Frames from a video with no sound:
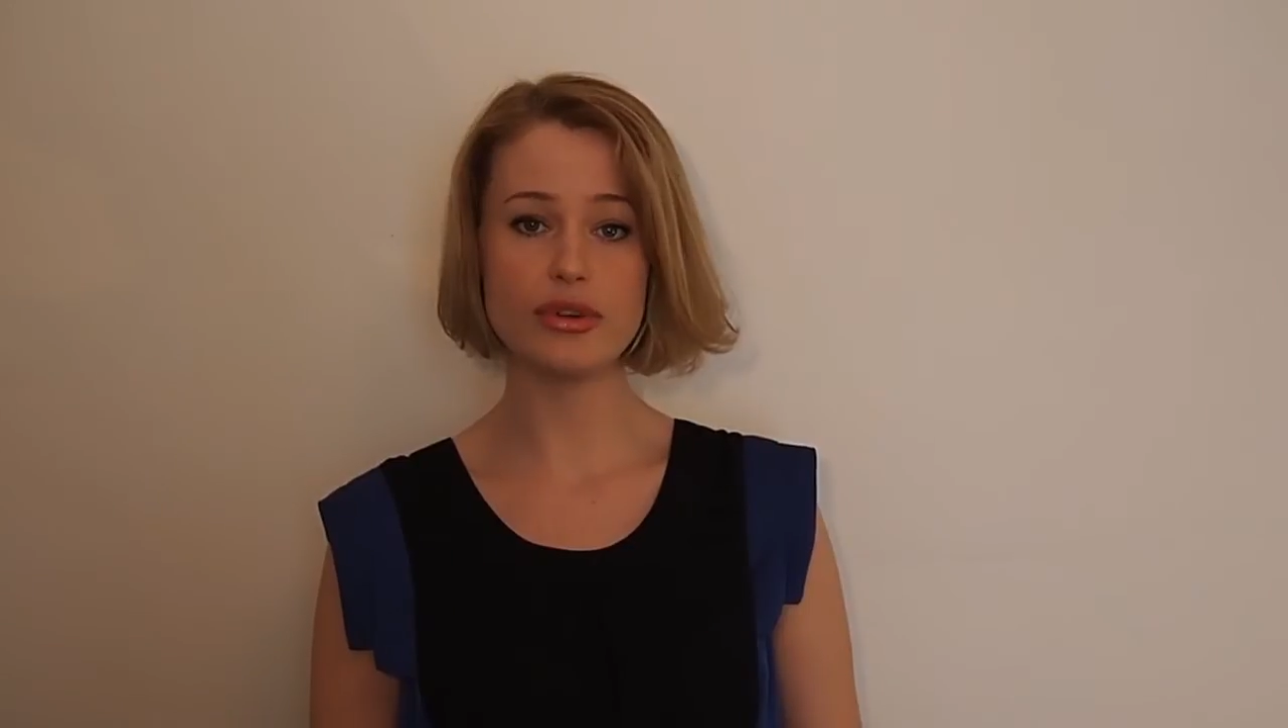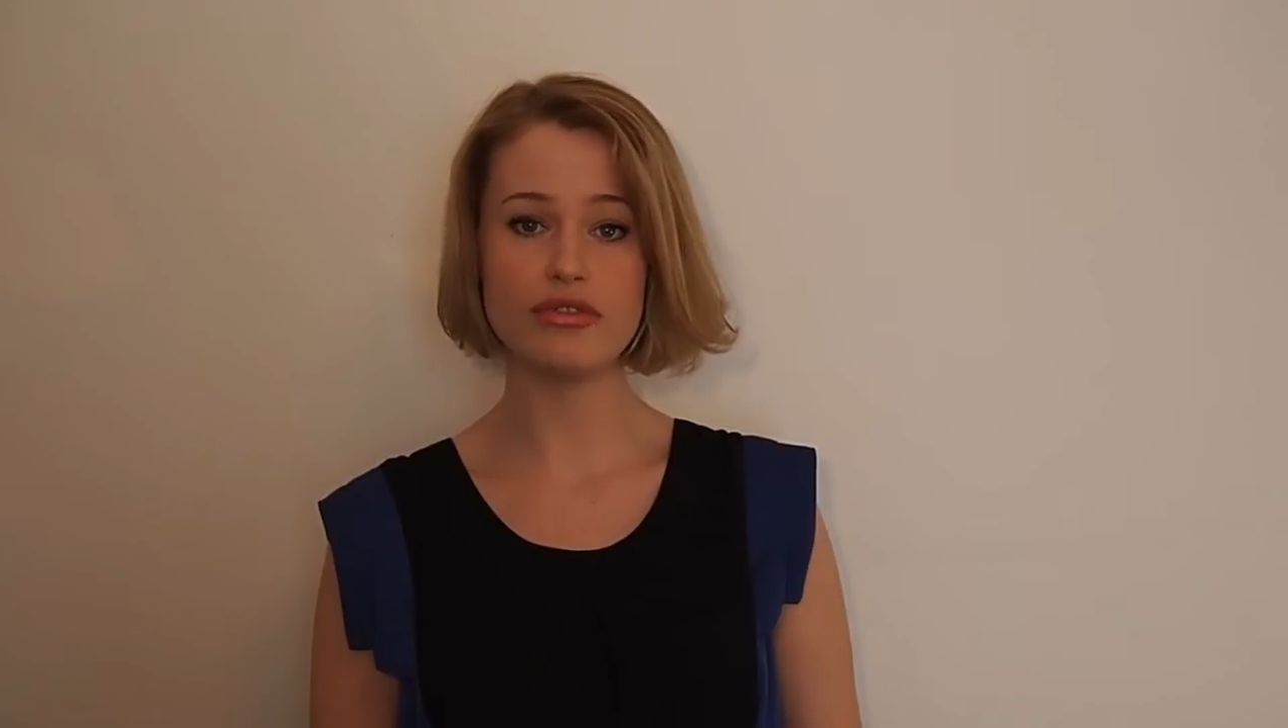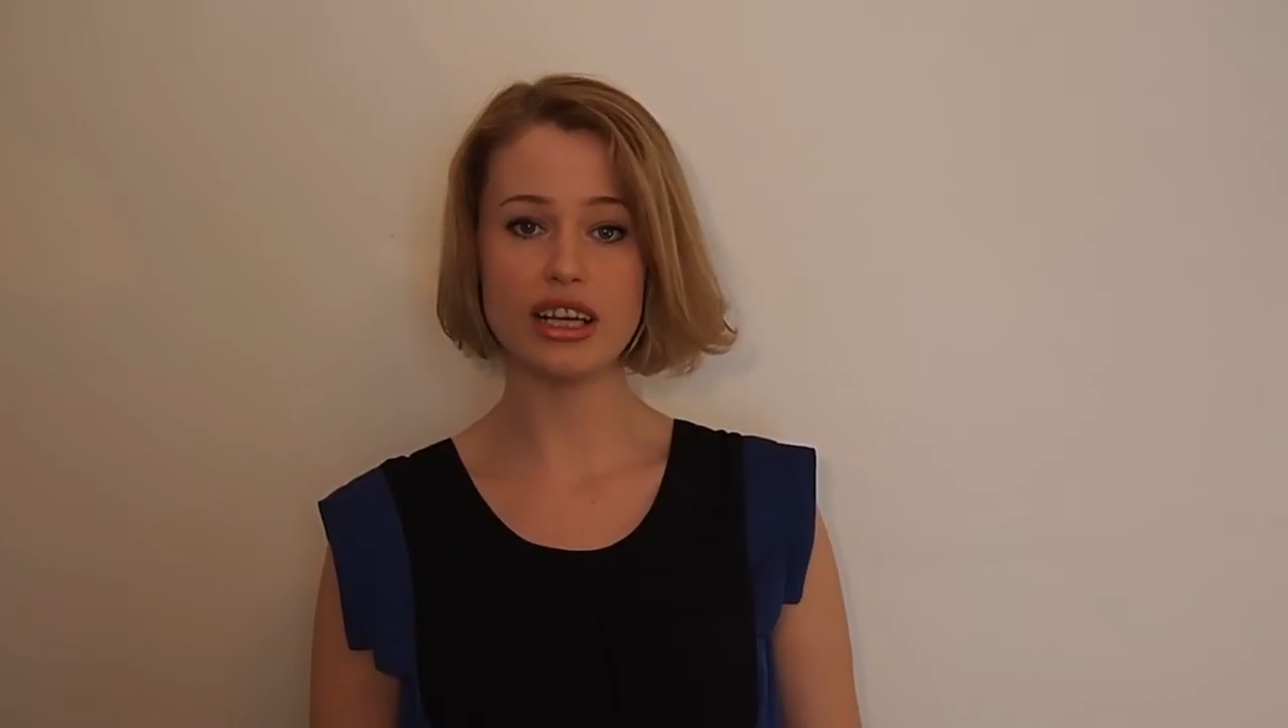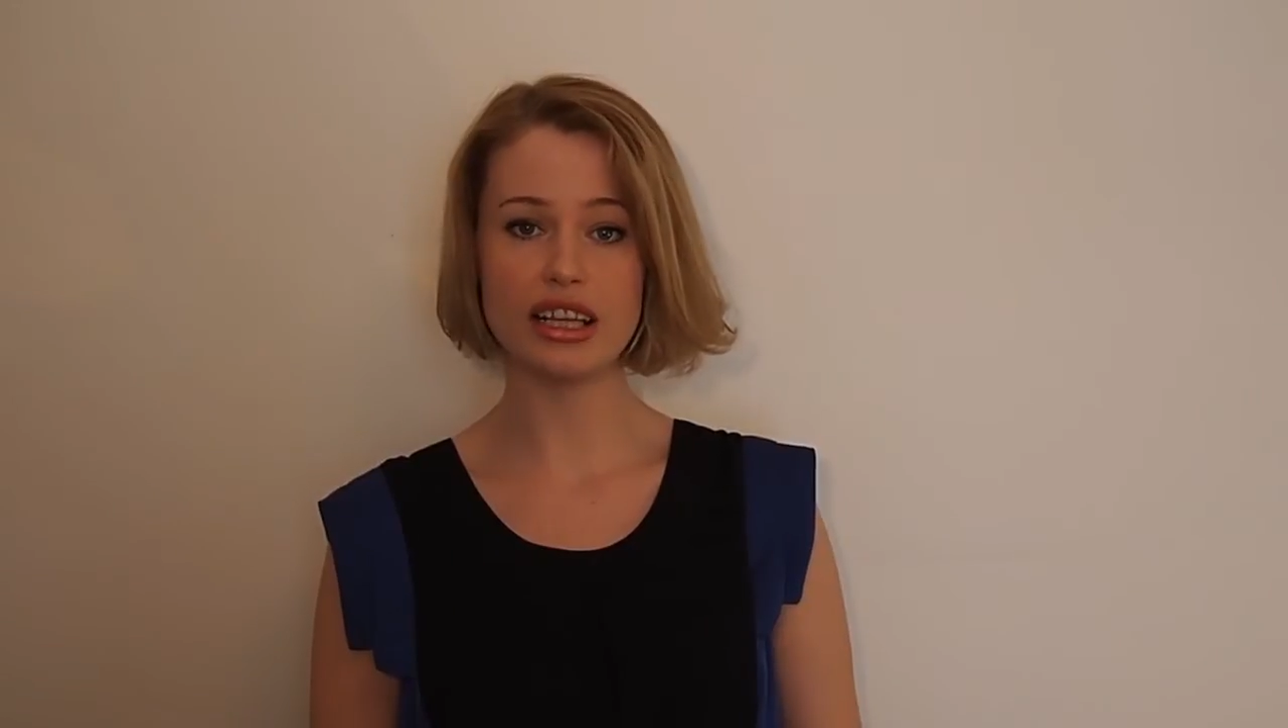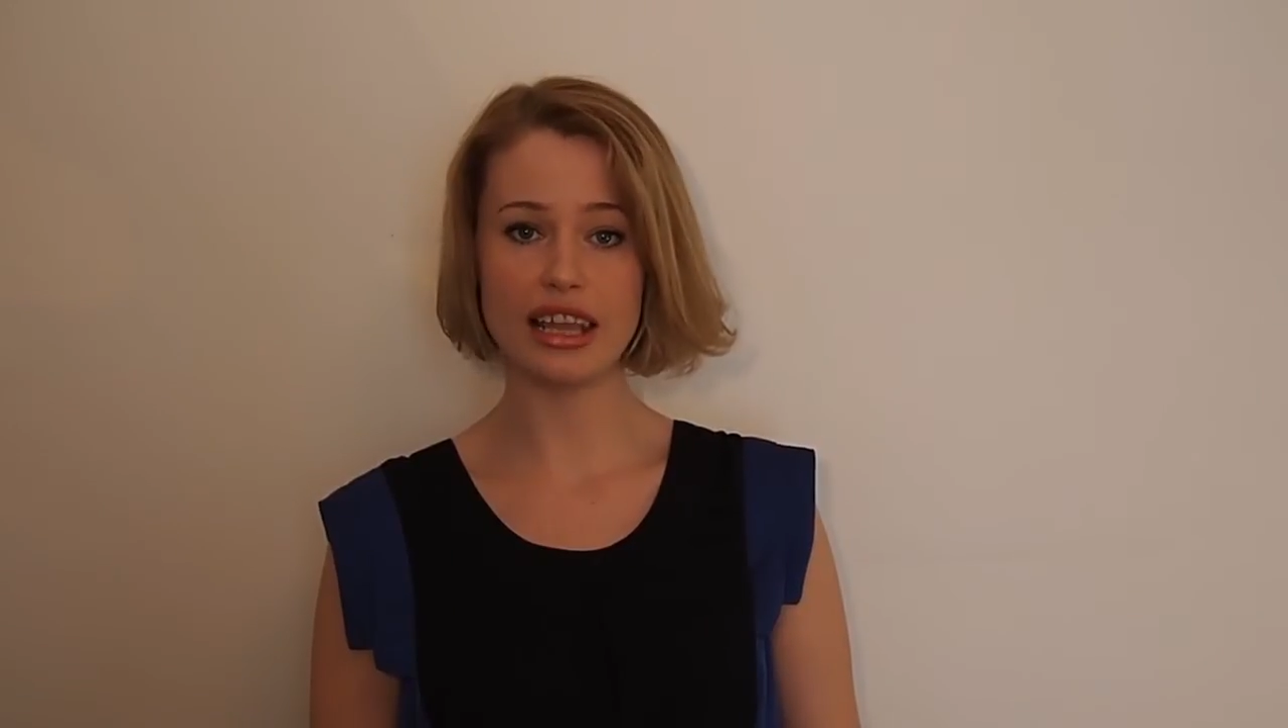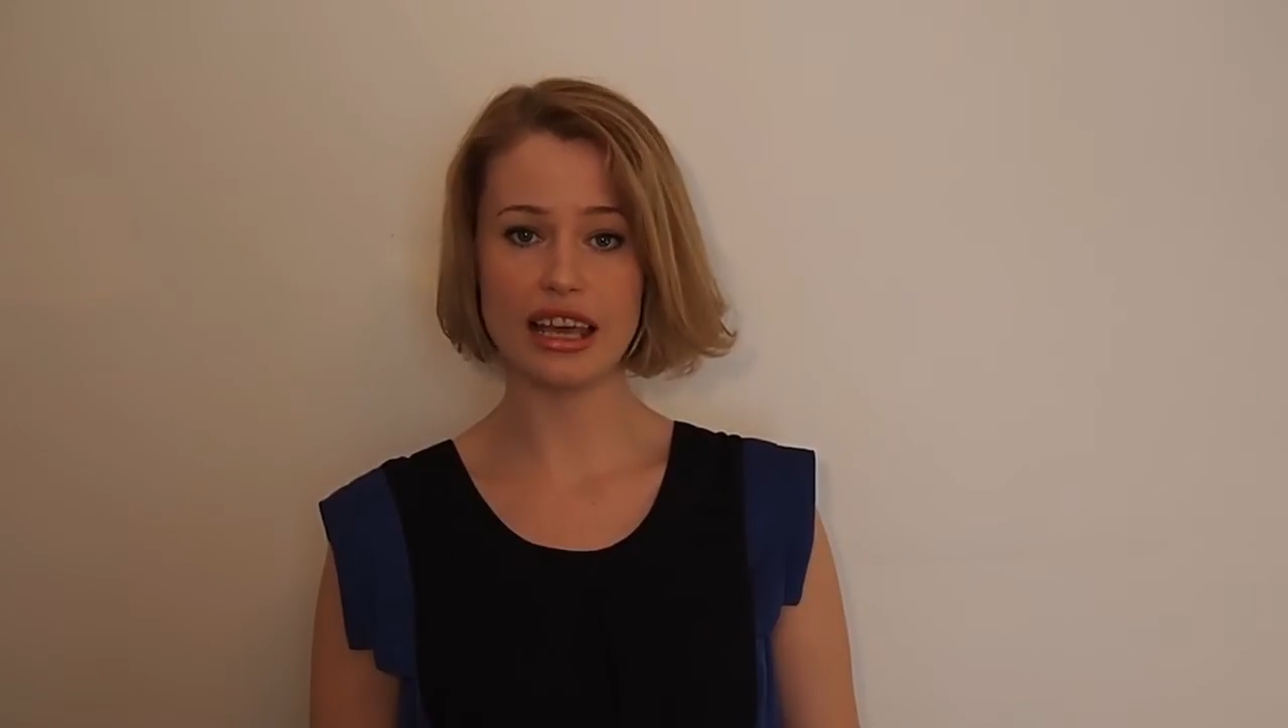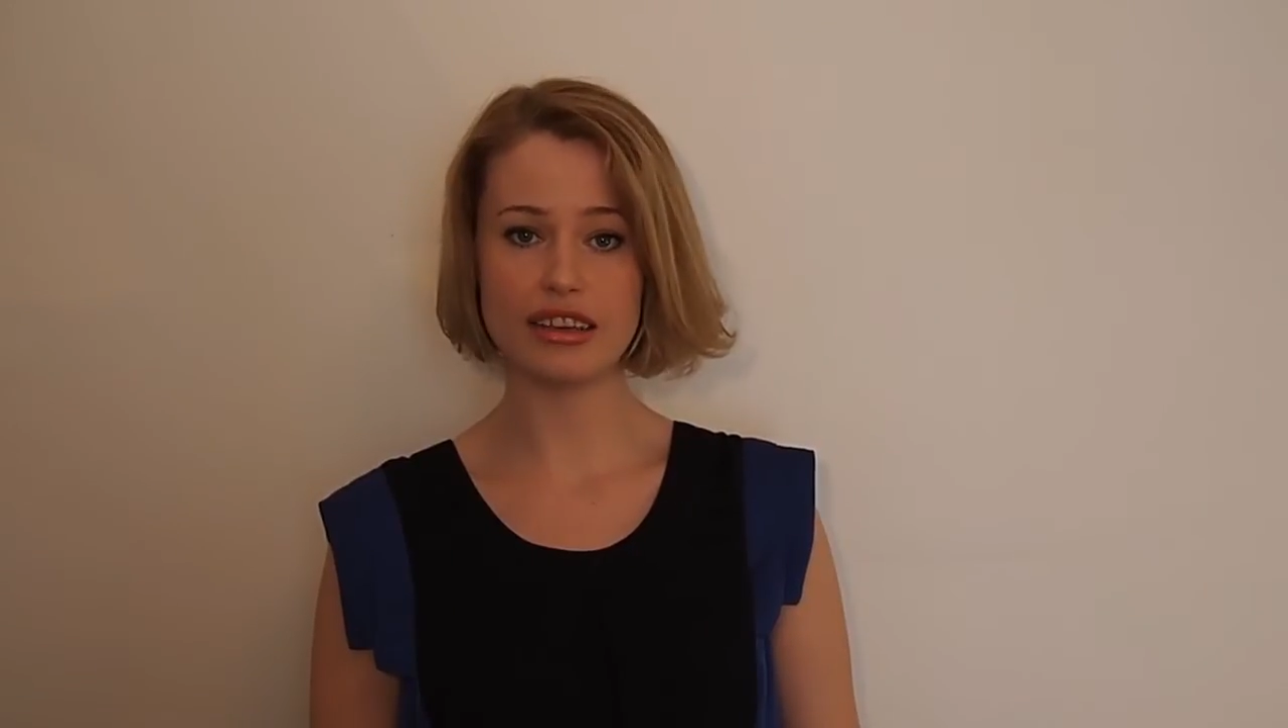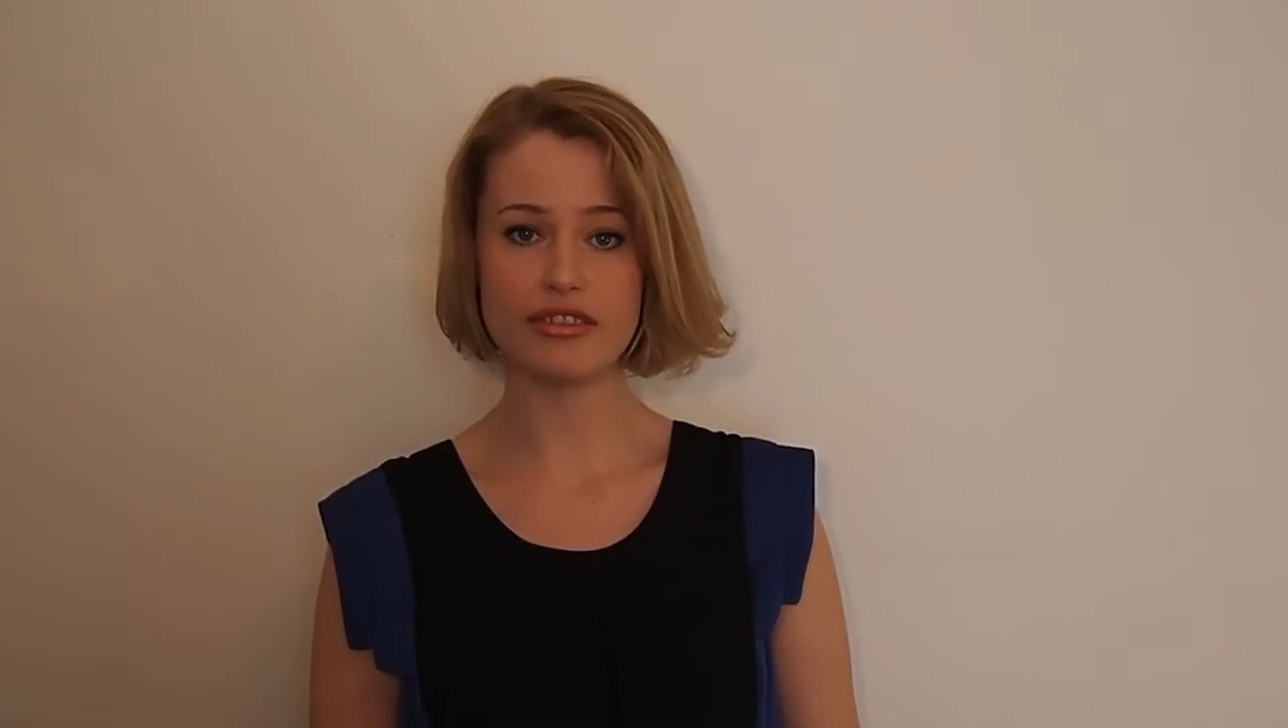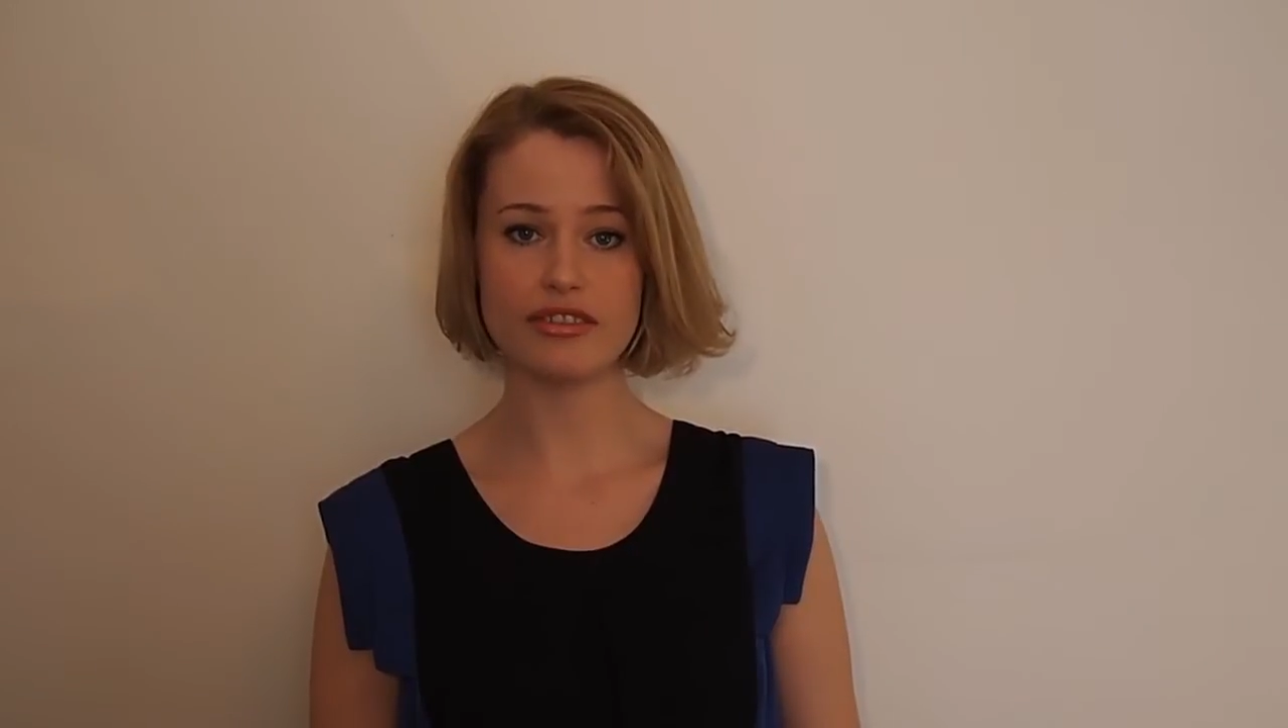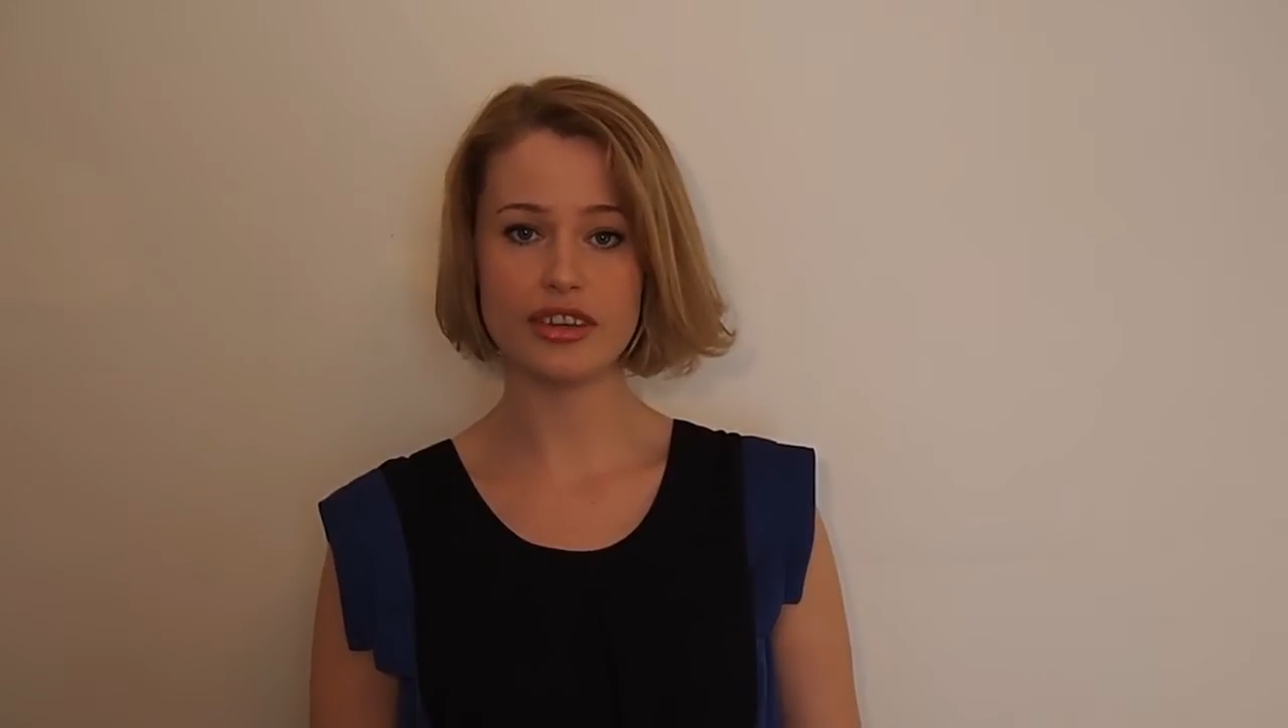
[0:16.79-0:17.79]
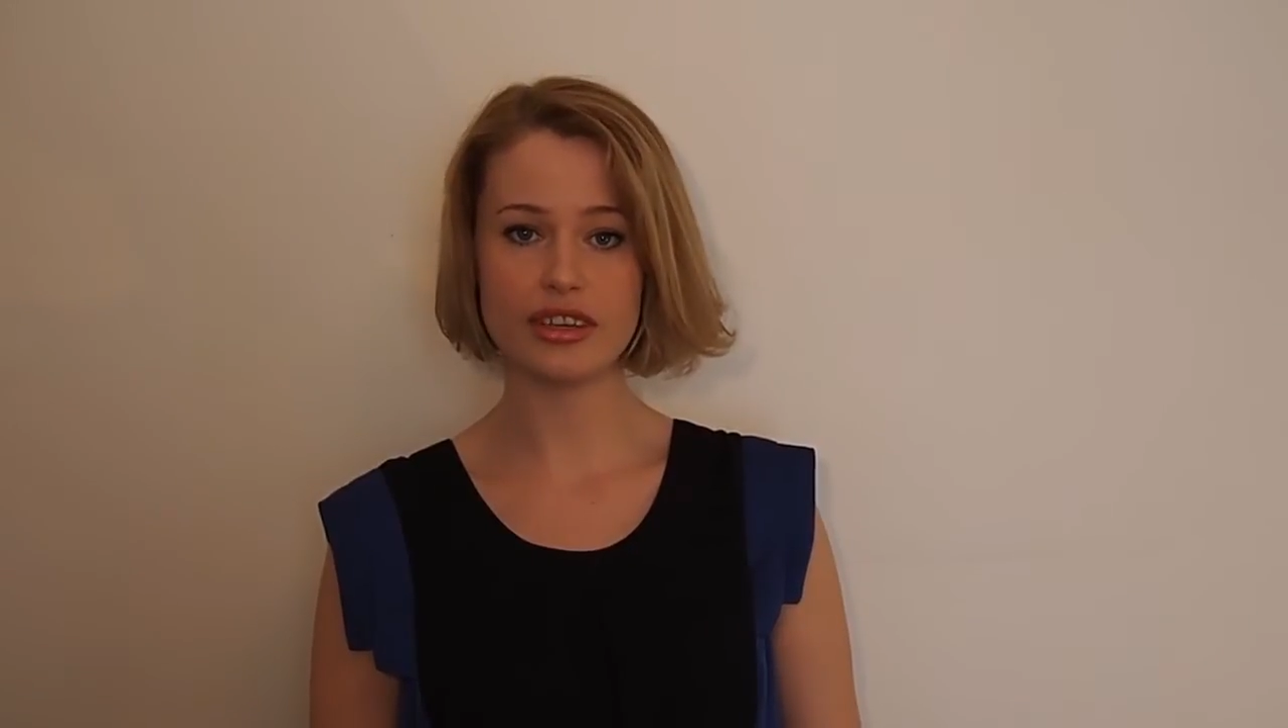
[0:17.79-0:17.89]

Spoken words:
in real life.